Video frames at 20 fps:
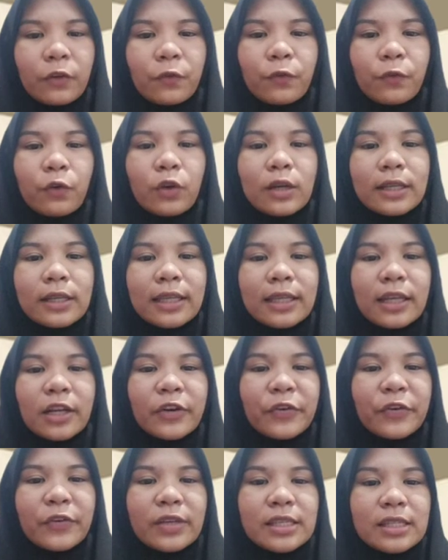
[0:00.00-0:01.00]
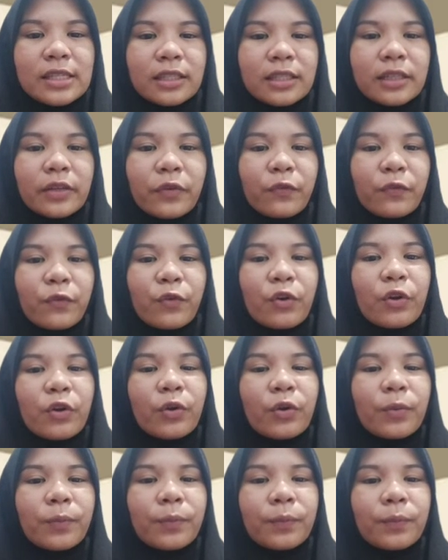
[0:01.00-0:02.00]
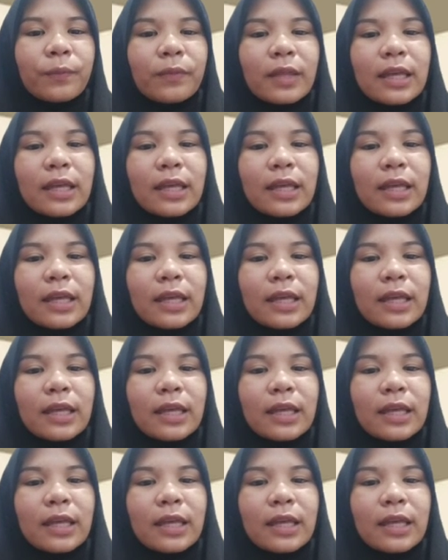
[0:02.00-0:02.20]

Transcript: for the reason from